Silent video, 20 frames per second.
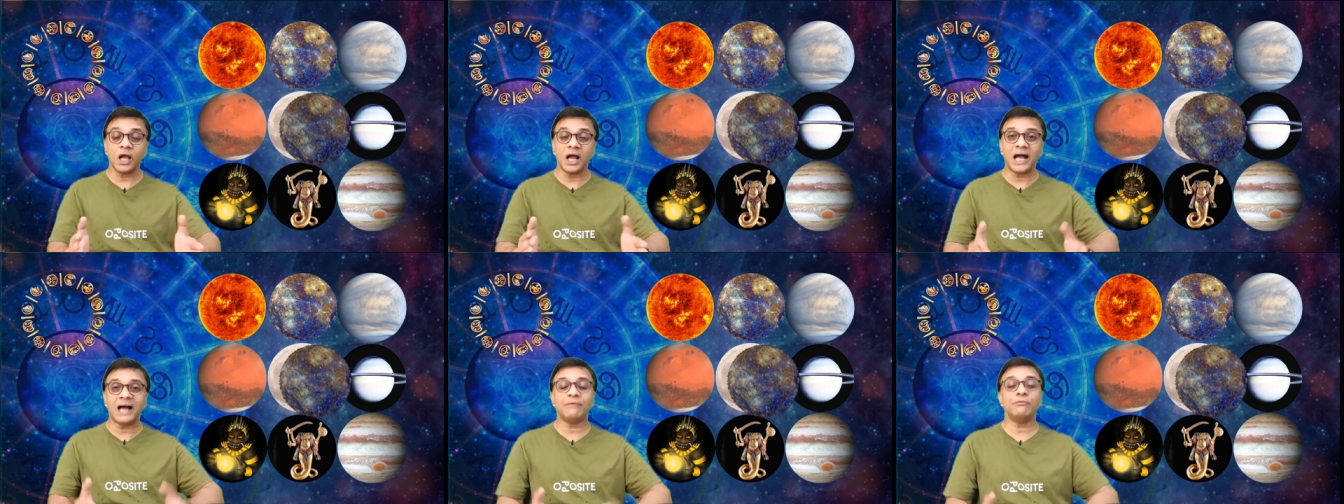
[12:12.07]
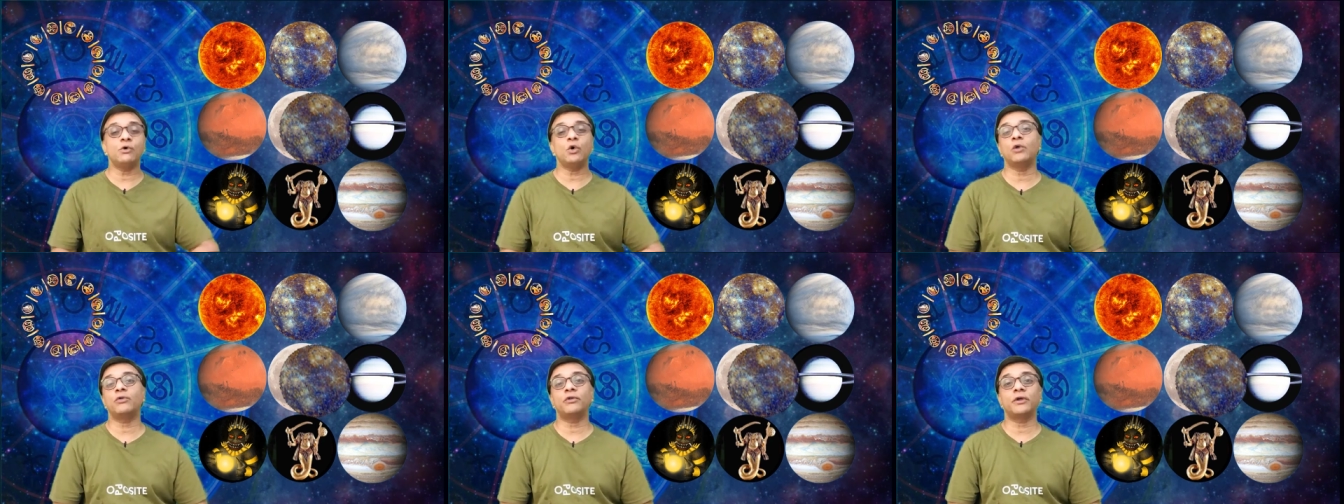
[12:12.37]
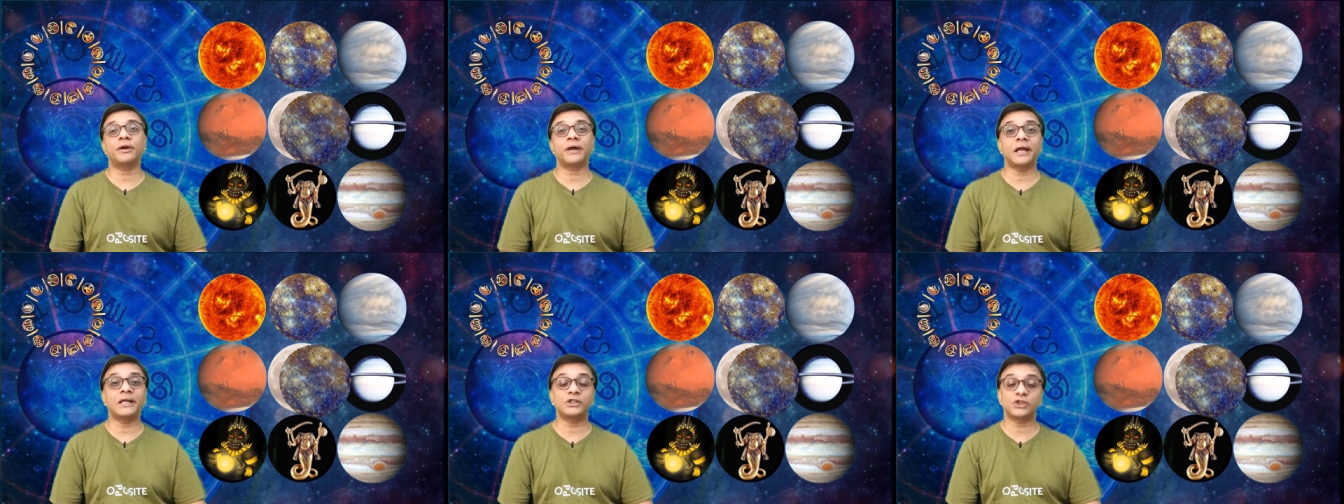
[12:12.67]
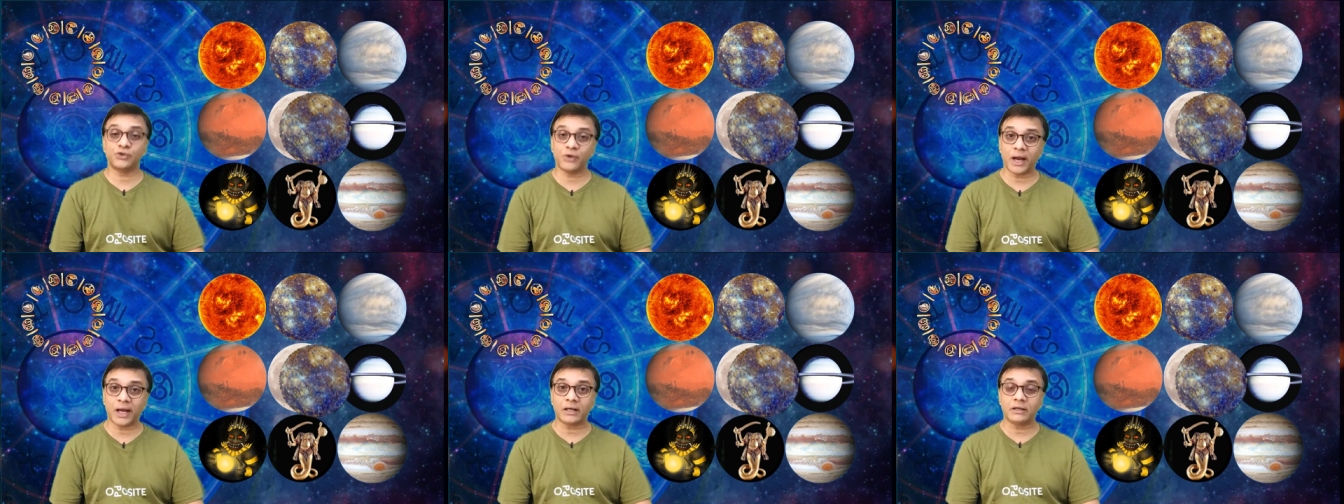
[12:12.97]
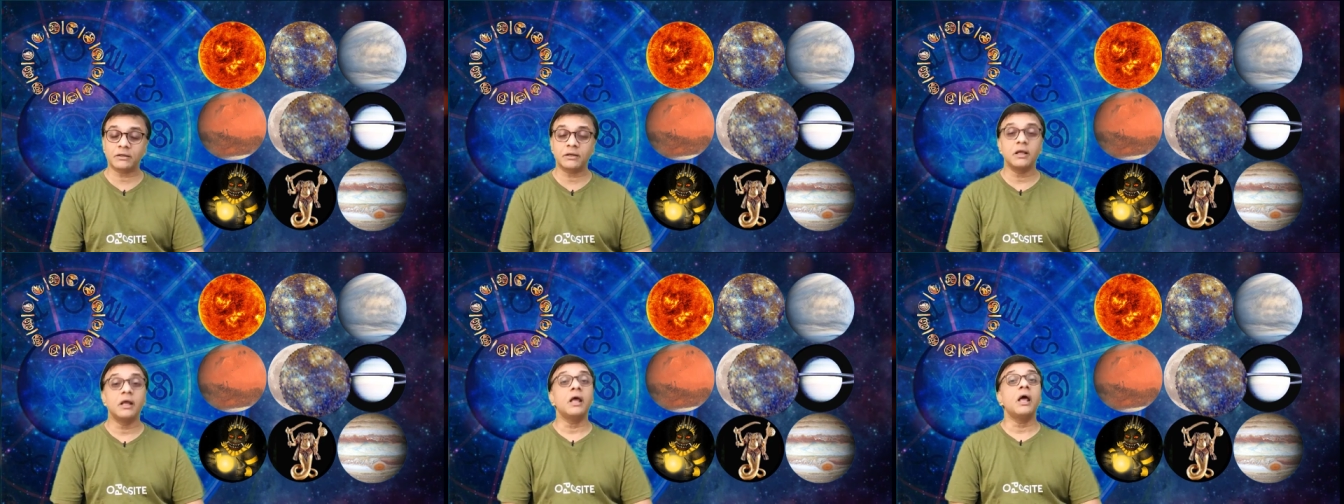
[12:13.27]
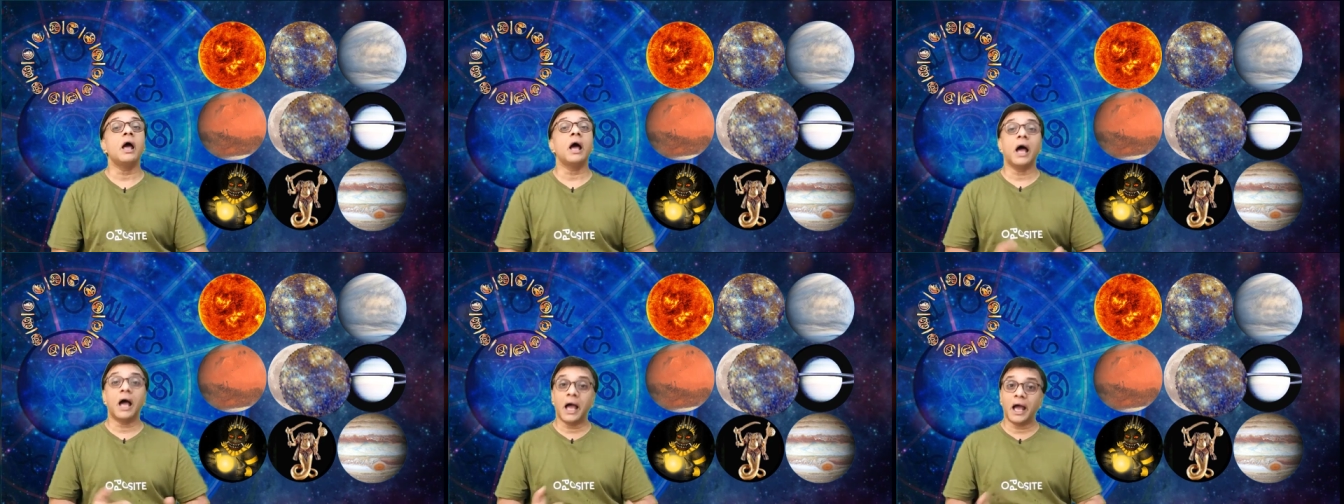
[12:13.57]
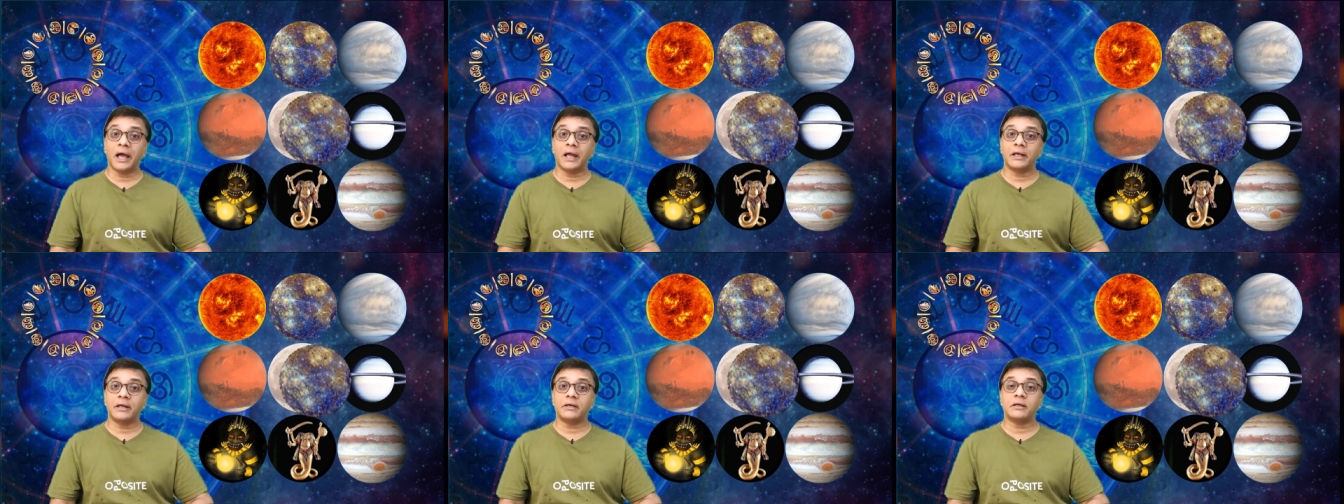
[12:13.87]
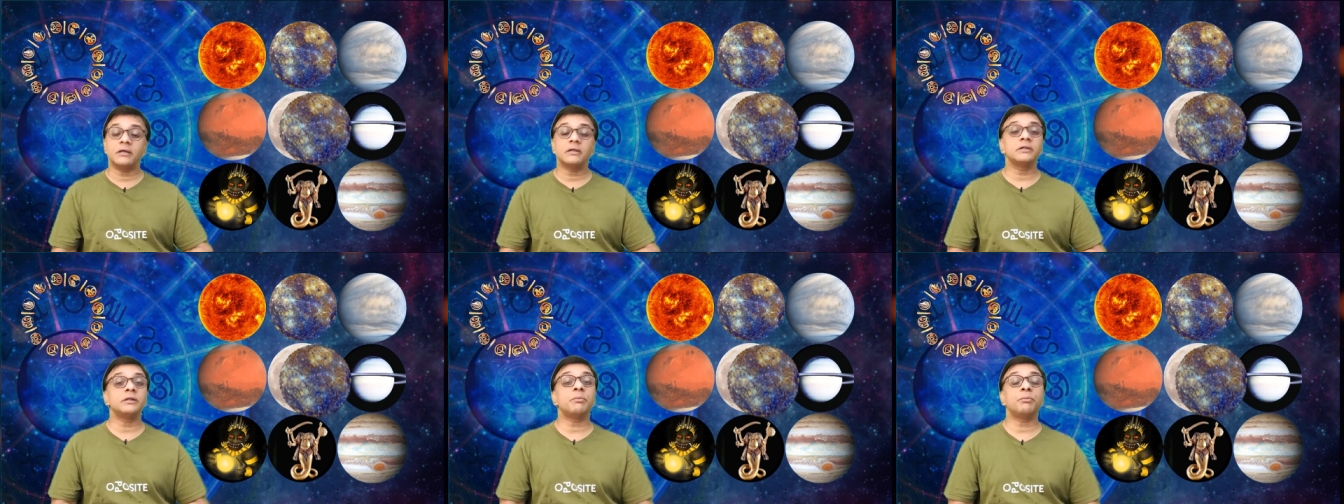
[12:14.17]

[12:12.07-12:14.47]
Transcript: are we on the right track and